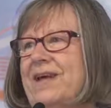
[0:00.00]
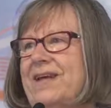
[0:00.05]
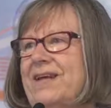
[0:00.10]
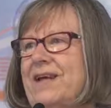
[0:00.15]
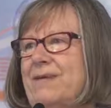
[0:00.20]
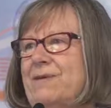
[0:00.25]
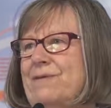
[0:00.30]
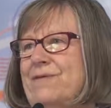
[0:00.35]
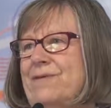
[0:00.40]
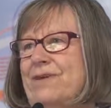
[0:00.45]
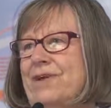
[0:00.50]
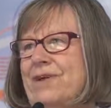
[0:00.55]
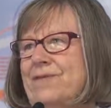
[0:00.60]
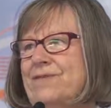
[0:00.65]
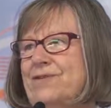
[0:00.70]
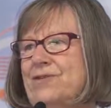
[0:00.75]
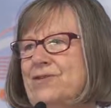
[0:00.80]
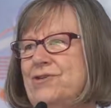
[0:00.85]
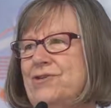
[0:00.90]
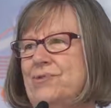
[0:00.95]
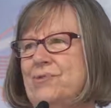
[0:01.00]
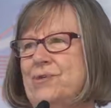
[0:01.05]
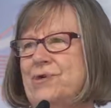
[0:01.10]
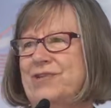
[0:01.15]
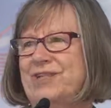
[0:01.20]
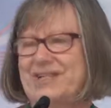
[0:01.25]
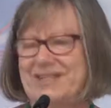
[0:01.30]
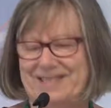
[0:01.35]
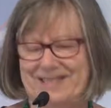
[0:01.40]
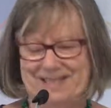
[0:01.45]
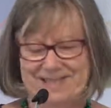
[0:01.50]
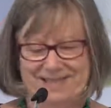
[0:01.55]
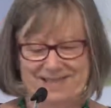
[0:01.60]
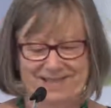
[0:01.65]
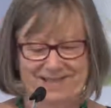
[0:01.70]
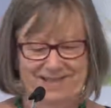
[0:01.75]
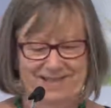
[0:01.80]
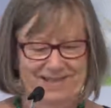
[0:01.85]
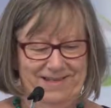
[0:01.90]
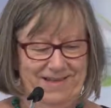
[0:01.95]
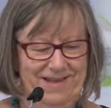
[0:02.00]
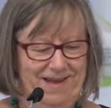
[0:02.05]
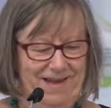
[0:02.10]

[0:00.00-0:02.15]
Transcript: Now, before I even knew the word existed,